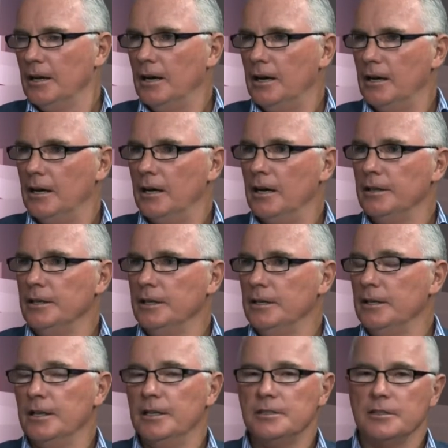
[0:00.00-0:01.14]
and the
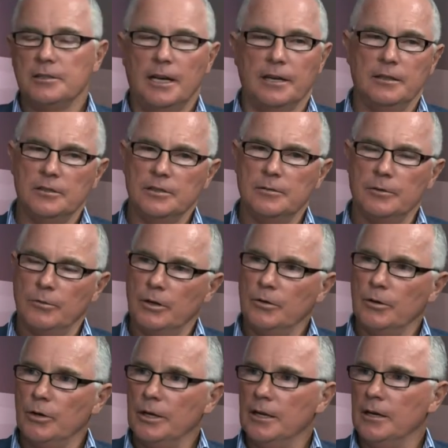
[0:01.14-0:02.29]
Indonesians saying this
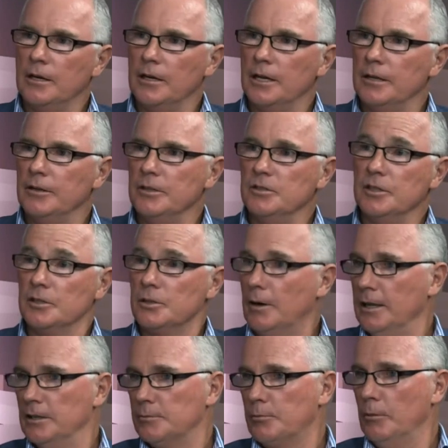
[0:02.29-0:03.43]
is
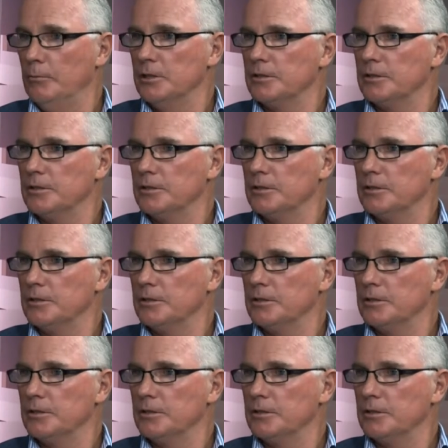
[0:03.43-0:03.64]
Australia's problem.